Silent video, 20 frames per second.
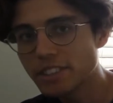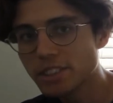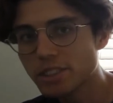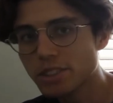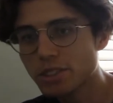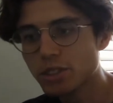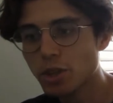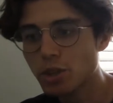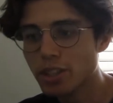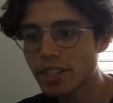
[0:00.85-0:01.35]

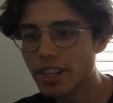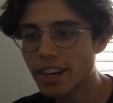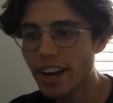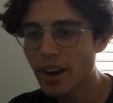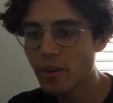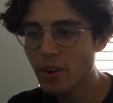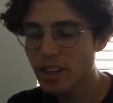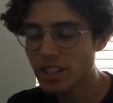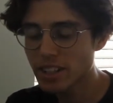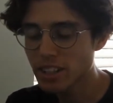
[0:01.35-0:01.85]
So today I
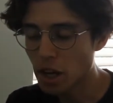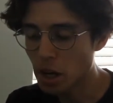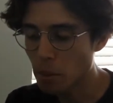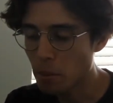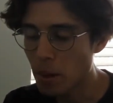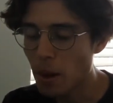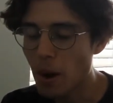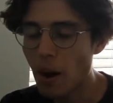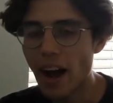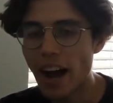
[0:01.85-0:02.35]
want to talk
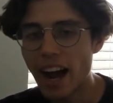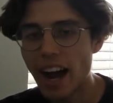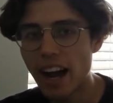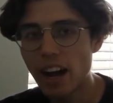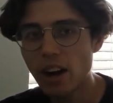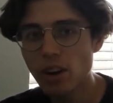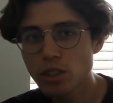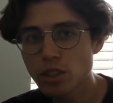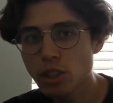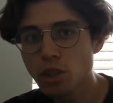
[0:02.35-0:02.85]
about
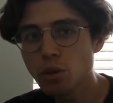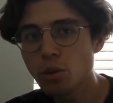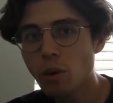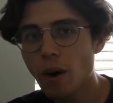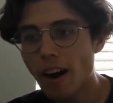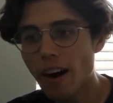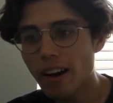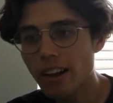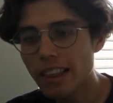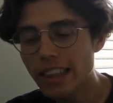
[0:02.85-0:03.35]
how to
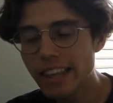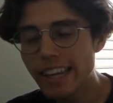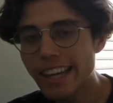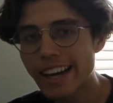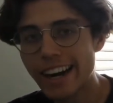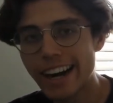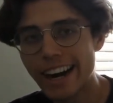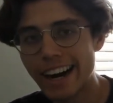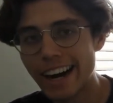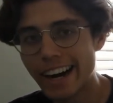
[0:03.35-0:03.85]
ollie
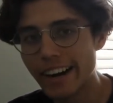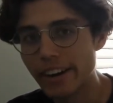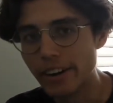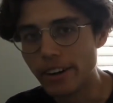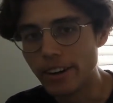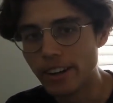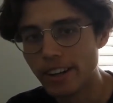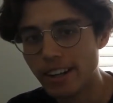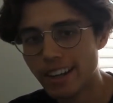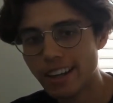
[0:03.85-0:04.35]

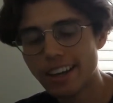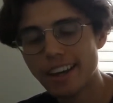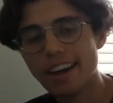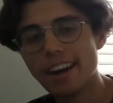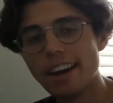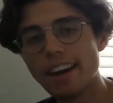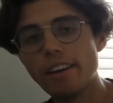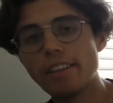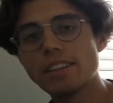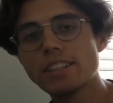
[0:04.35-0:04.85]
higher.
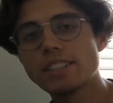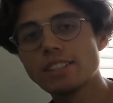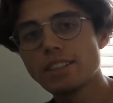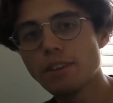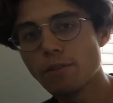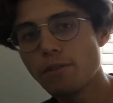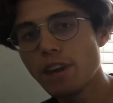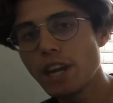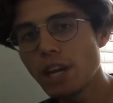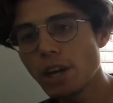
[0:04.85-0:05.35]
Now this is a
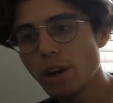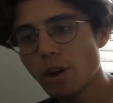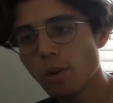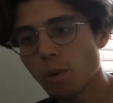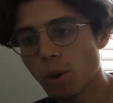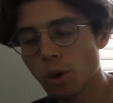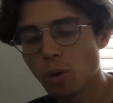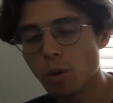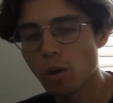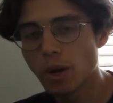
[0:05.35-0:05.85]
video
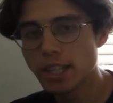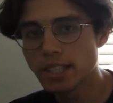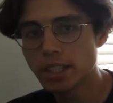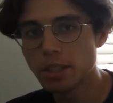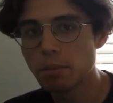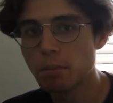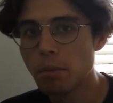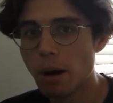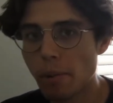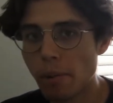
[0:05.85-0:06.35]

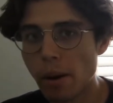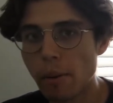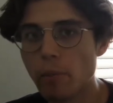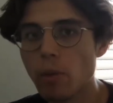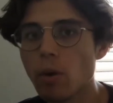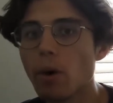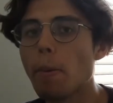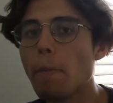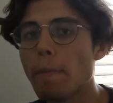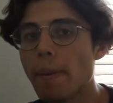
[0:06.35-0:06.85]
requested by my
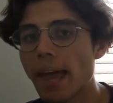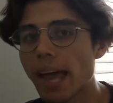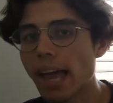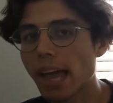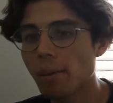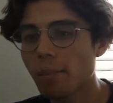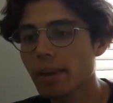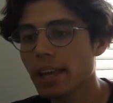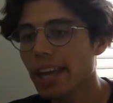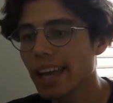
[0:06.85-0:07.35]
boy
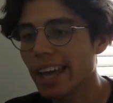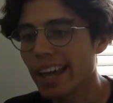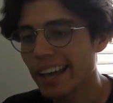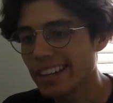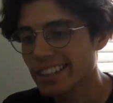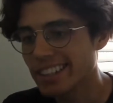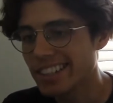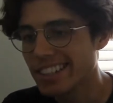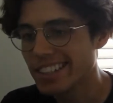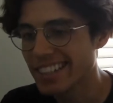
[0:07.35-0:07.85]

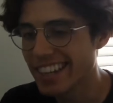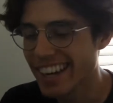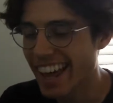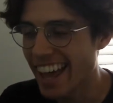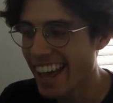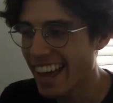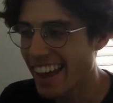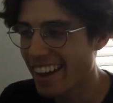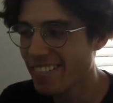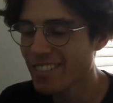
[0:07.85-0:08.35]
Pancakes. He's in
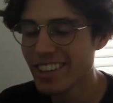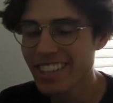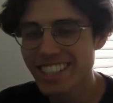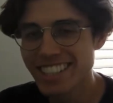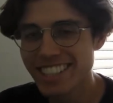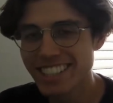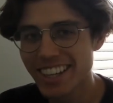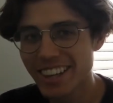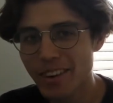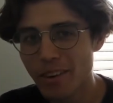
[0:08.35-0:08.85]
every
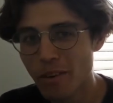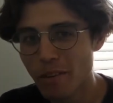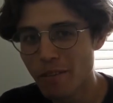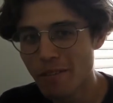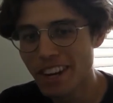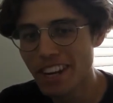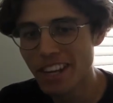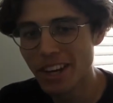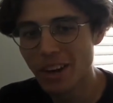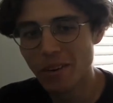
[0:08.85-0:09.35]
single
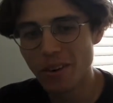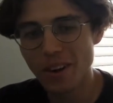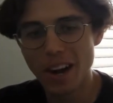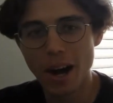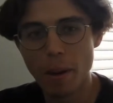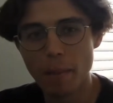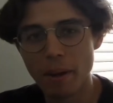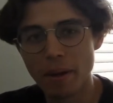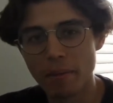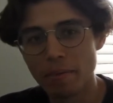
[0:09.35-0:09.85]
video
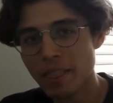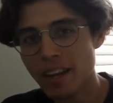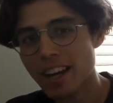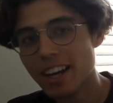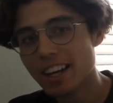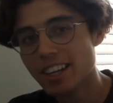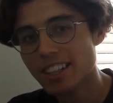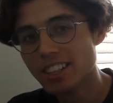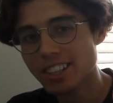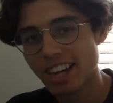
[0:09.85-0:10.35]
comment.
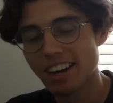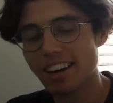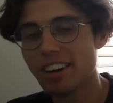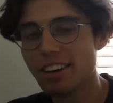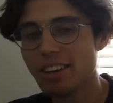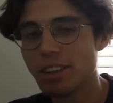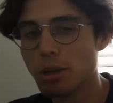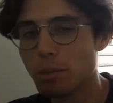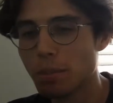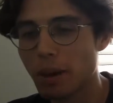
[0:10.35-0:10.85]
Shout
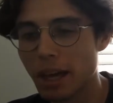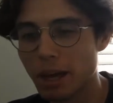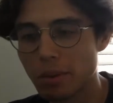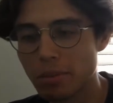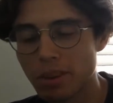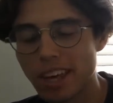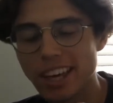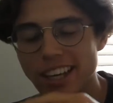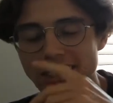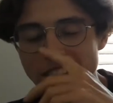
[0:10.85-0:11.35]
out you
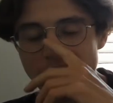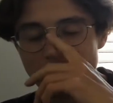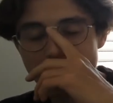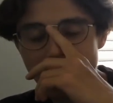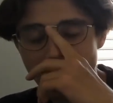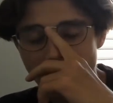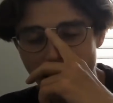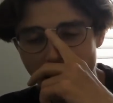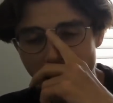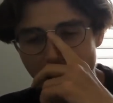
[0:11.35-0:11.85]
Pancakes.
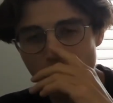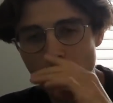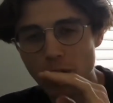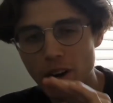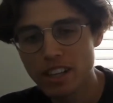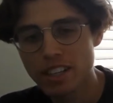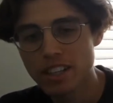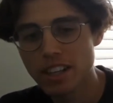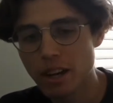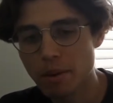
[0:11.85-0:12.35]
And I
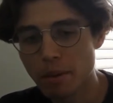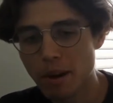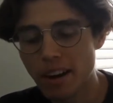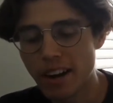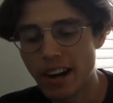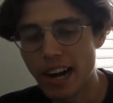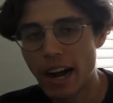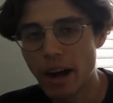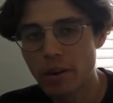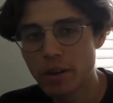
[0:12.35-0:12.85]
want to talk about
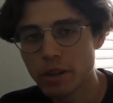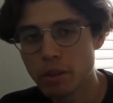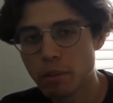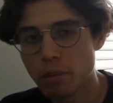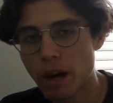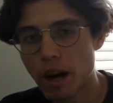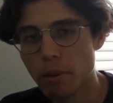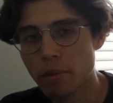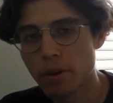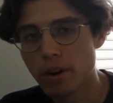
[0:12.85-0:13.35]
how to
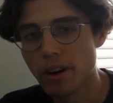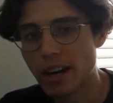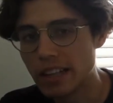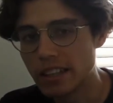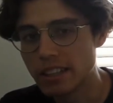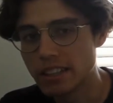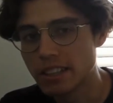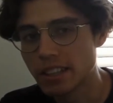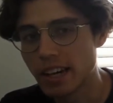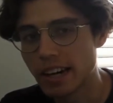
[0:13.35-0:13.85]
pop your
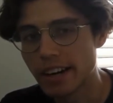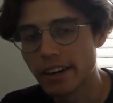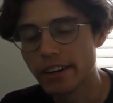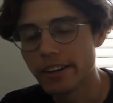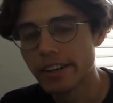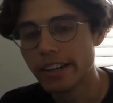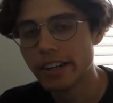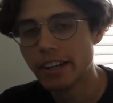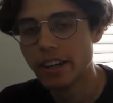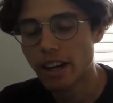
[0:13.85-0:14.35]
ollies
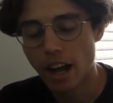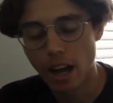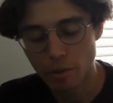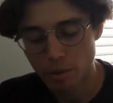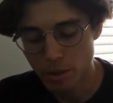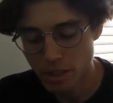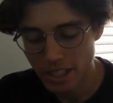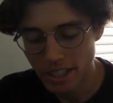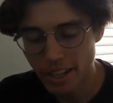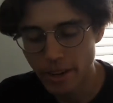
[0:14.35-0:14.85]
higher. I'm
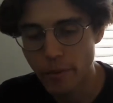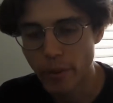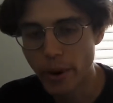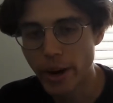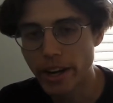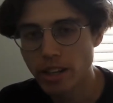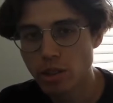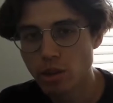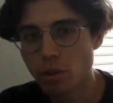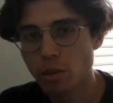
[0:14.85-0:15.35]
just going to get right
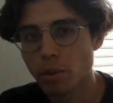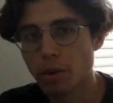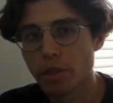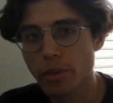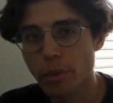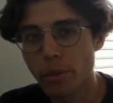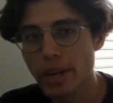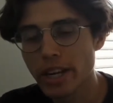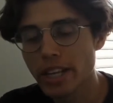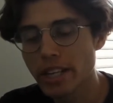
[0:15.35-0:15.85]
into it with
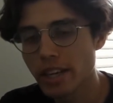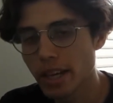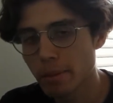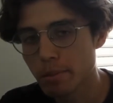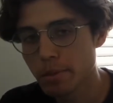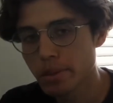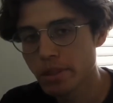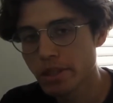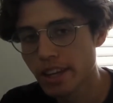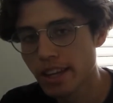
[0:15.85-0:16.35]
3
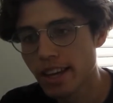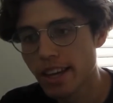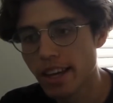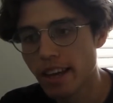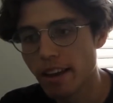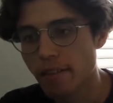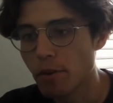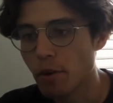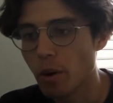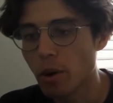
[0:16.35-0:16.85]
tips.
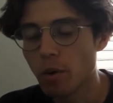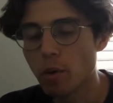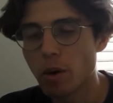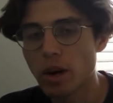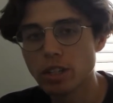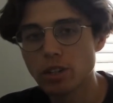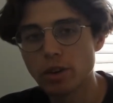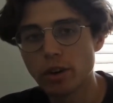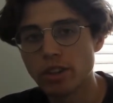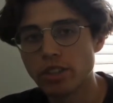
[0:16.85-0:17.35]
If you want to
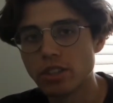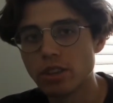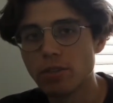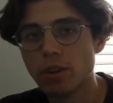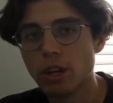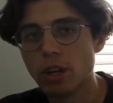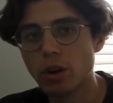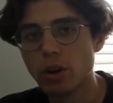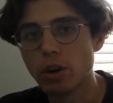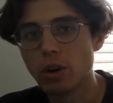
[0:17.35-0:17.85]
watch the rest of the
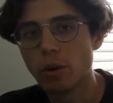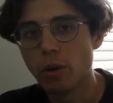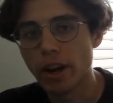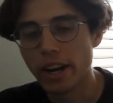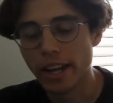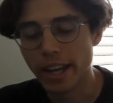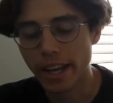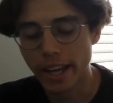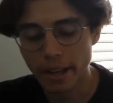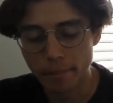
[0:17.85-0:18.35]
video, go right
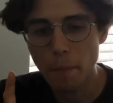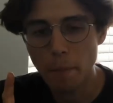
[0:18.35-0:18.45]
ahead.